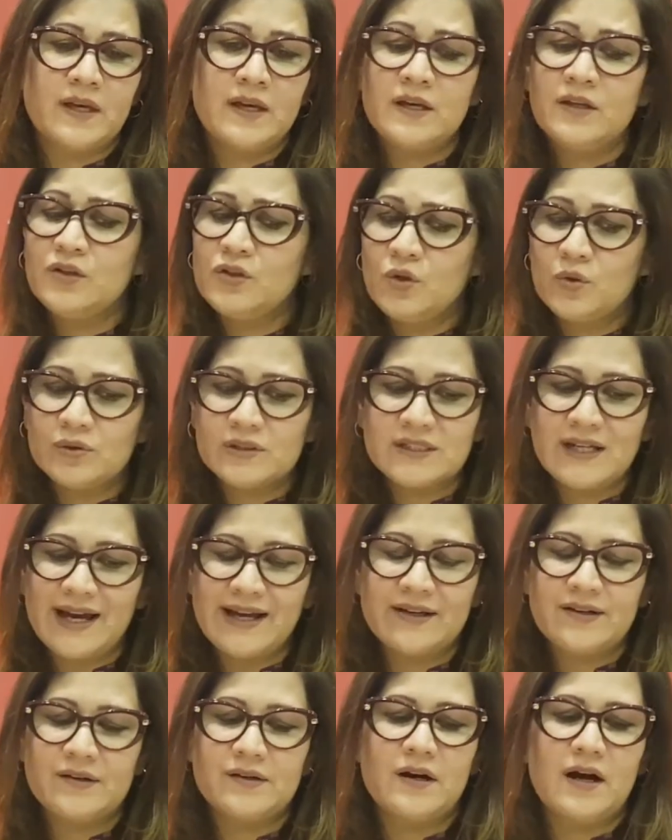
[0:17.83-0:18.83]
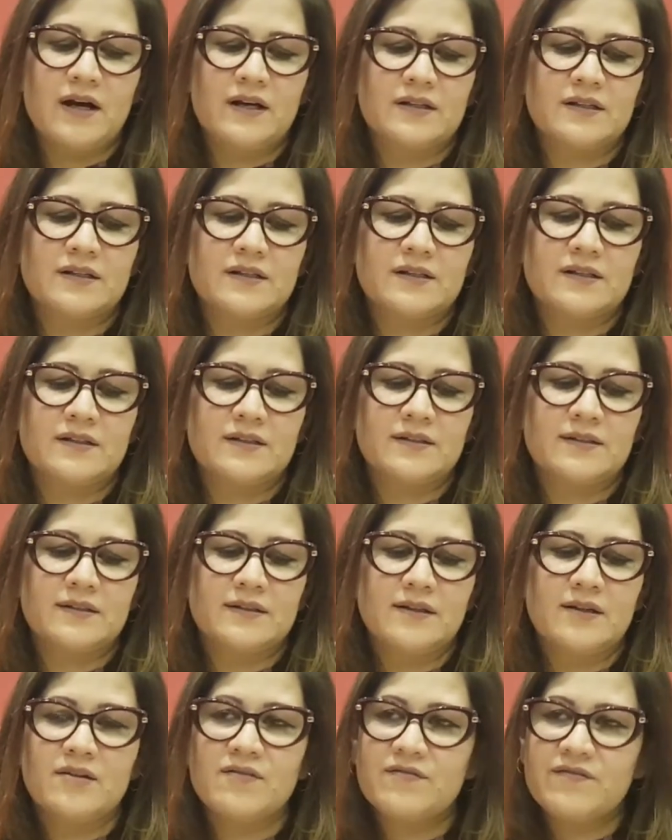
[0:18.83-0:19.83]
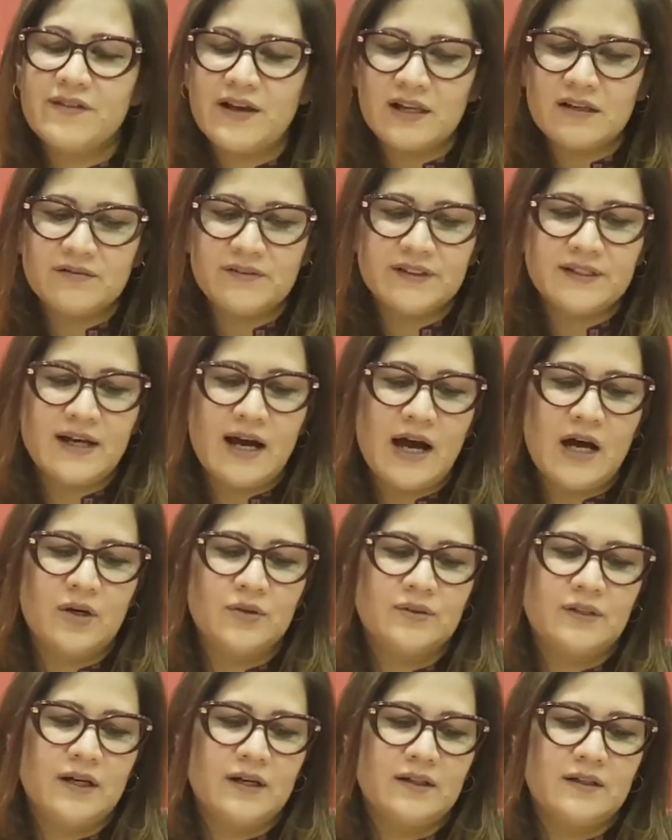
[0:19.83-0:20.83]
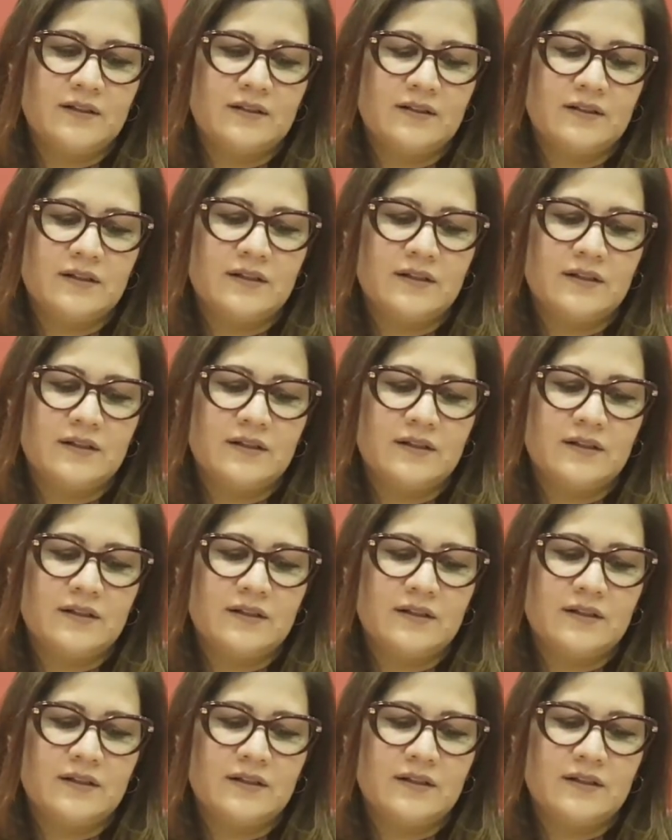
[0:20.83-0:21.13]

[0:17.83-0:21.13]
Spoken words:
No tiger hunt, velvet howdah,